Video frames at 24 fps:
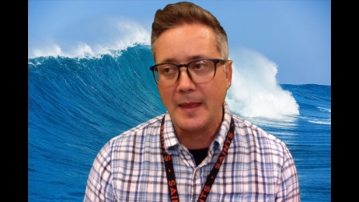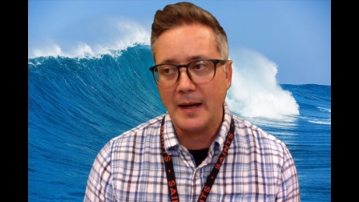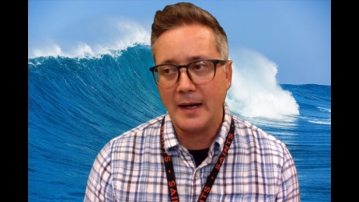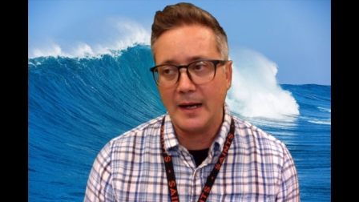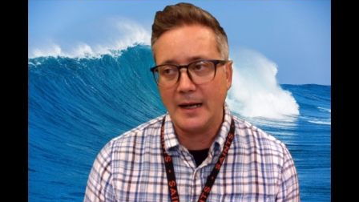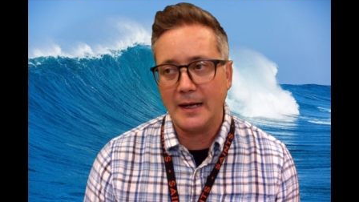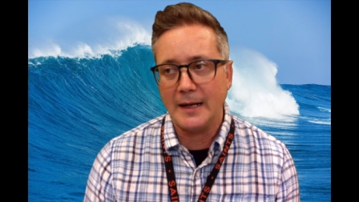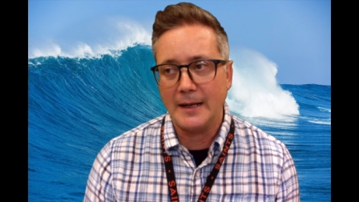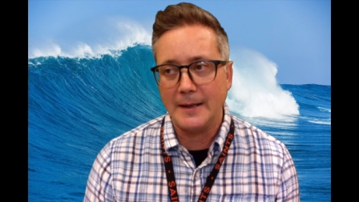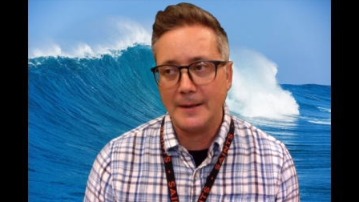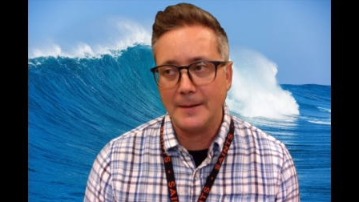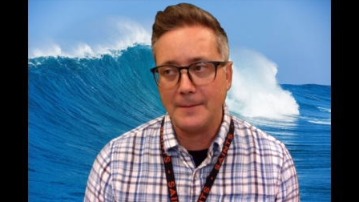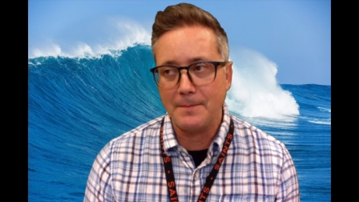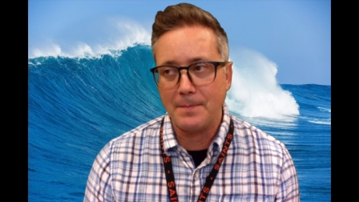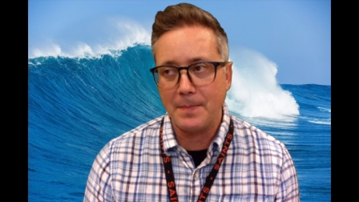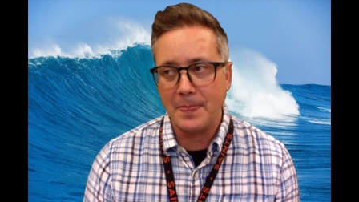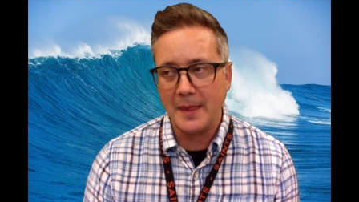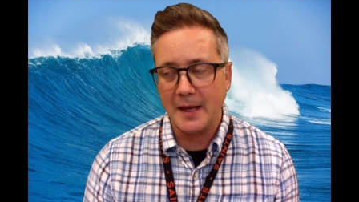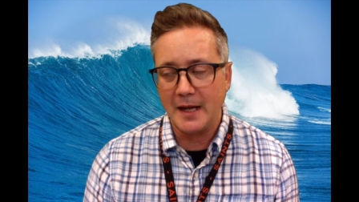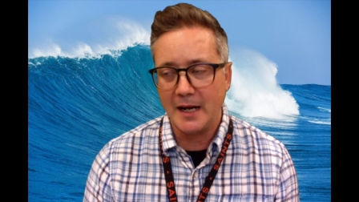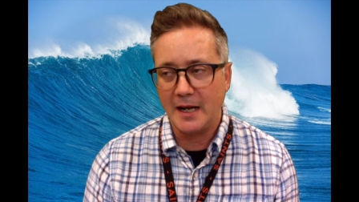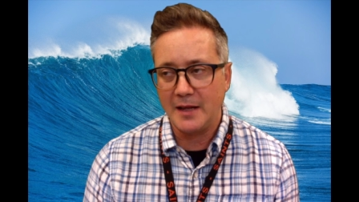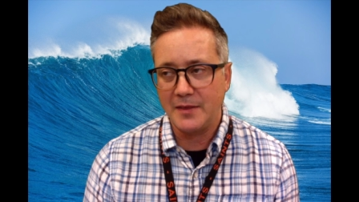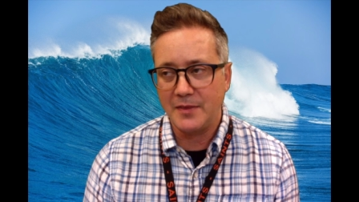And
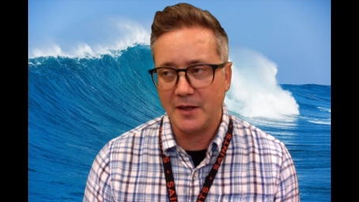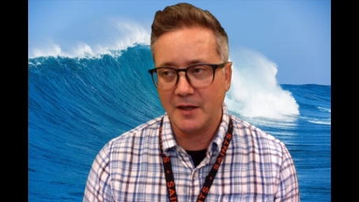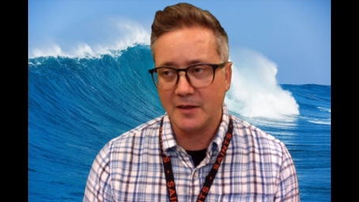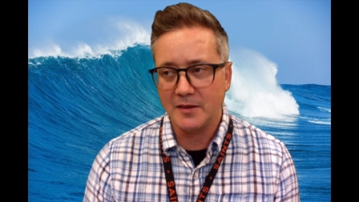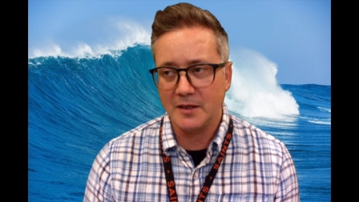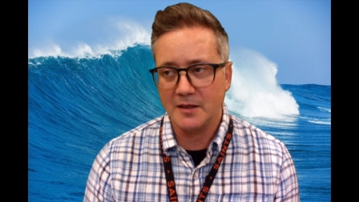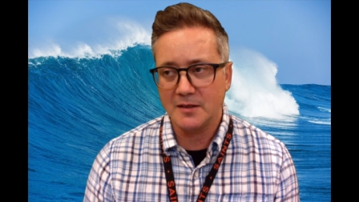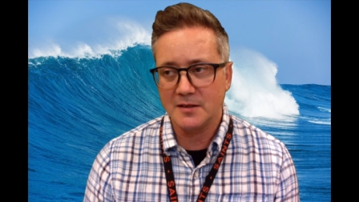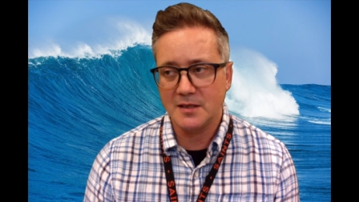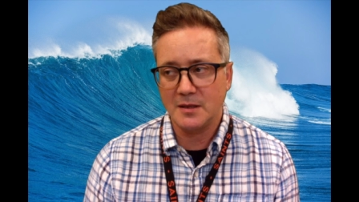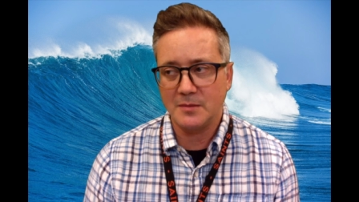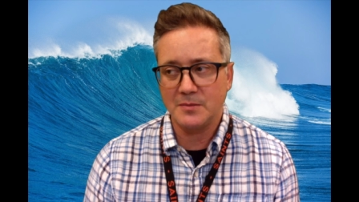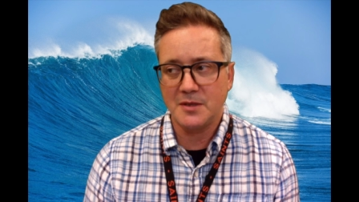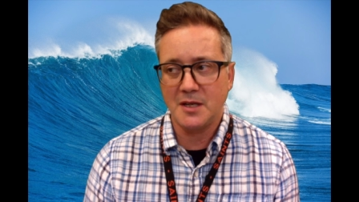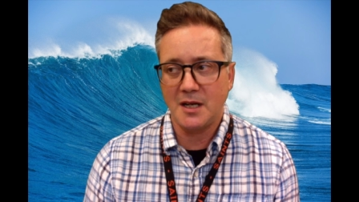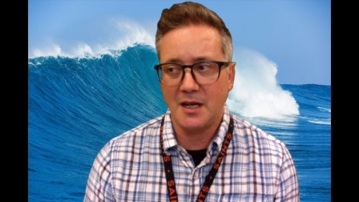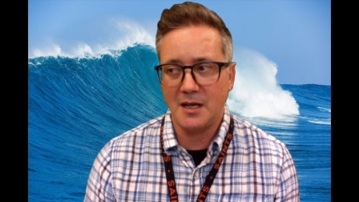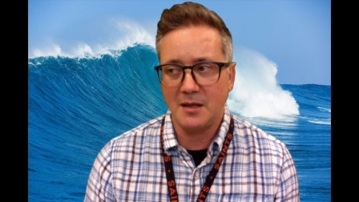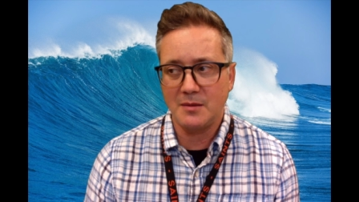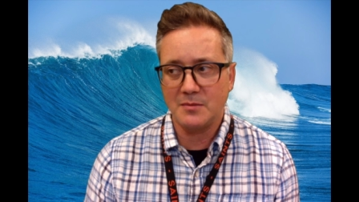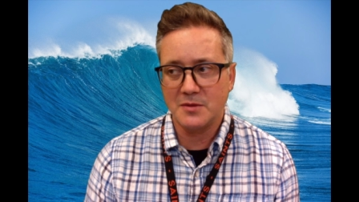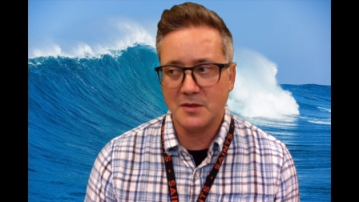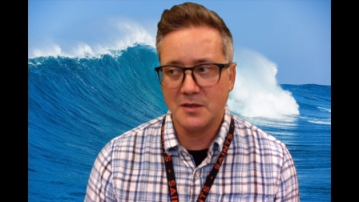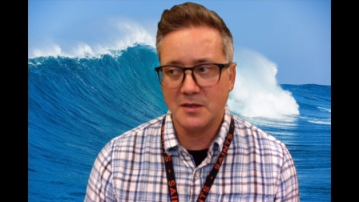I think that
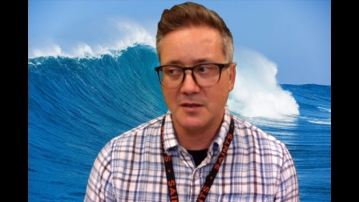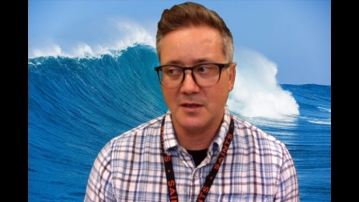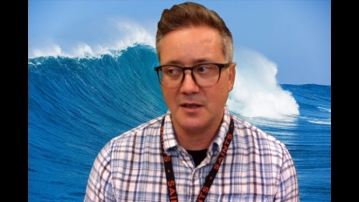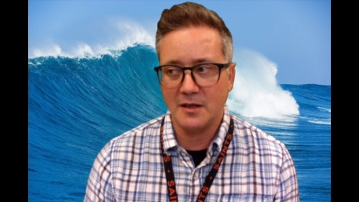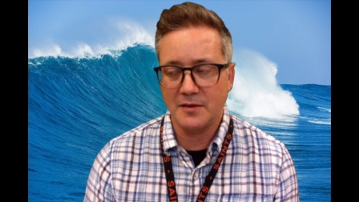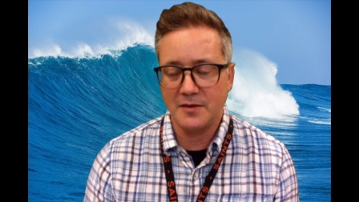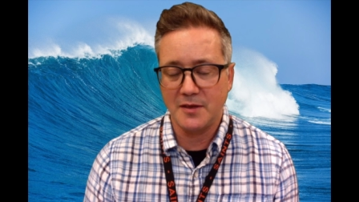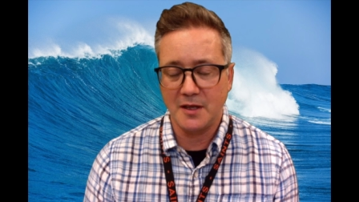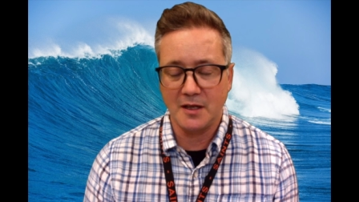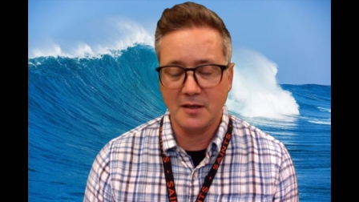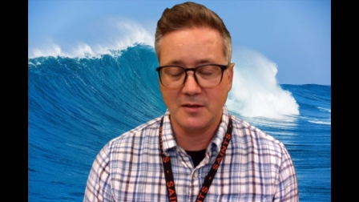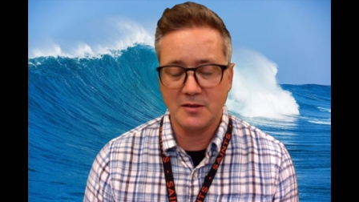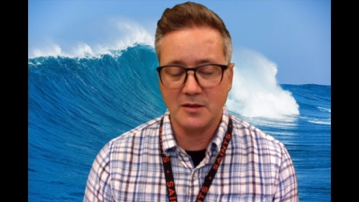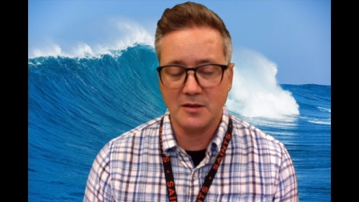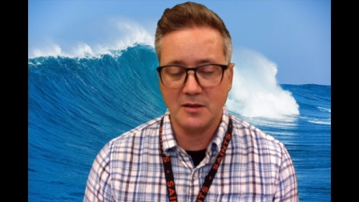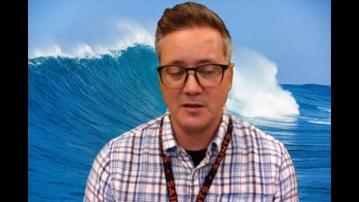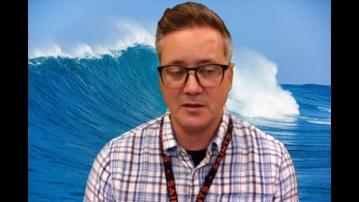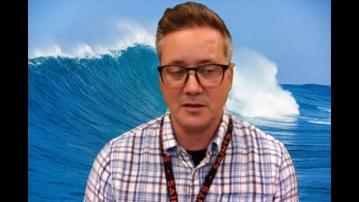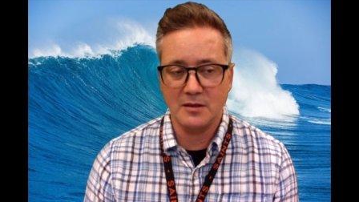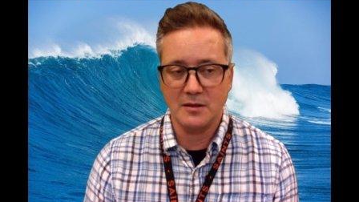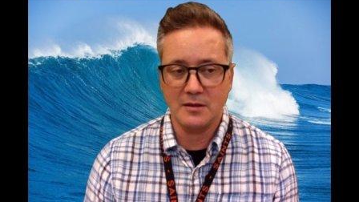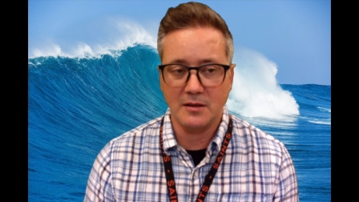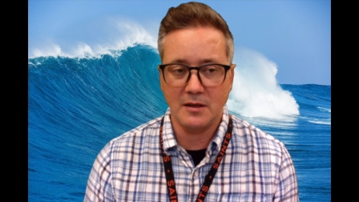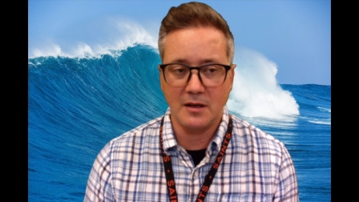sometimes the things
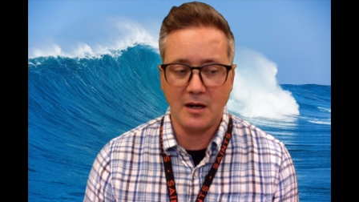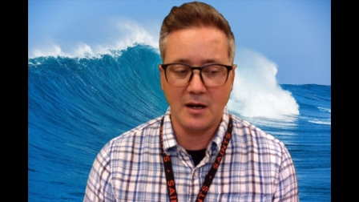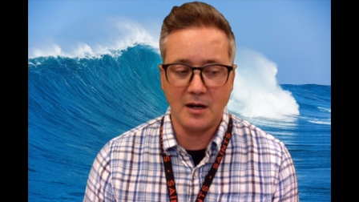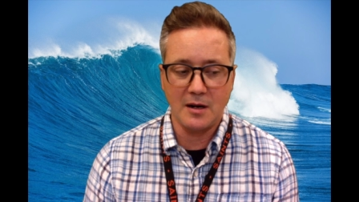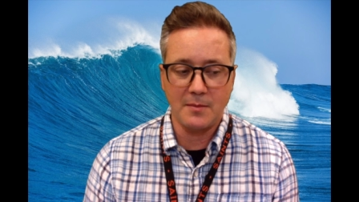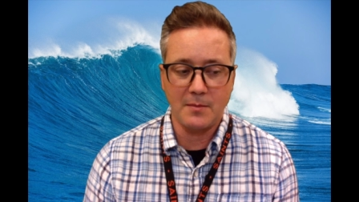are